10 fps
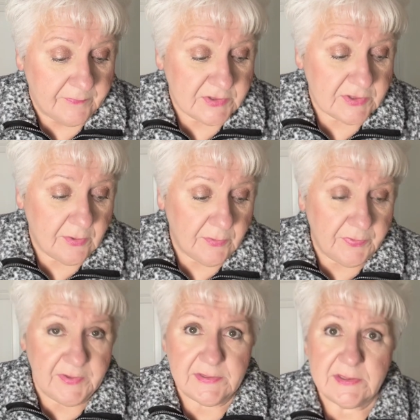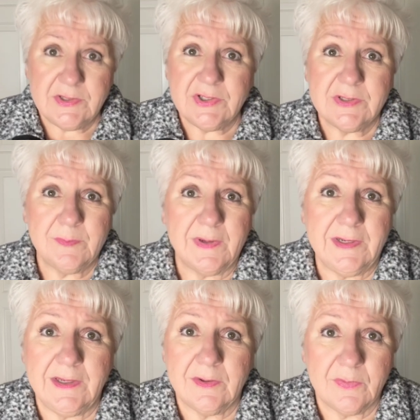So this is just
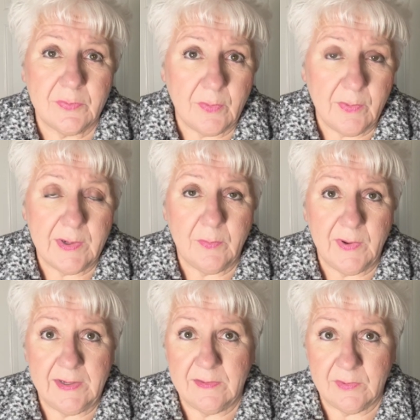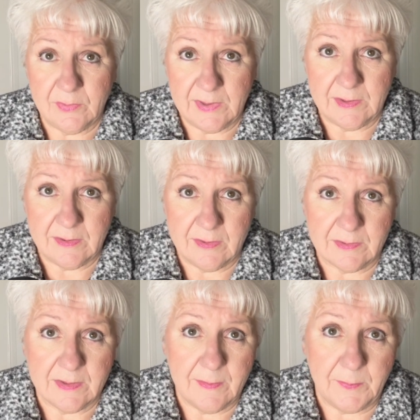money you're throwing away to the credit
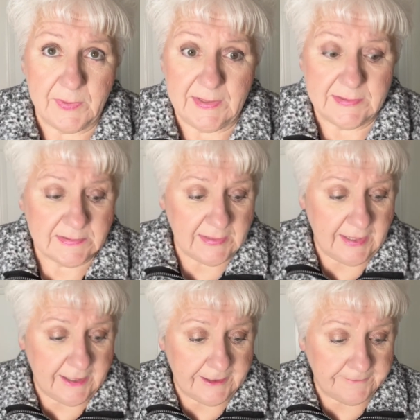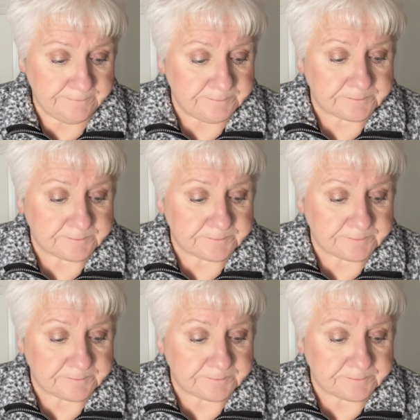card companies. And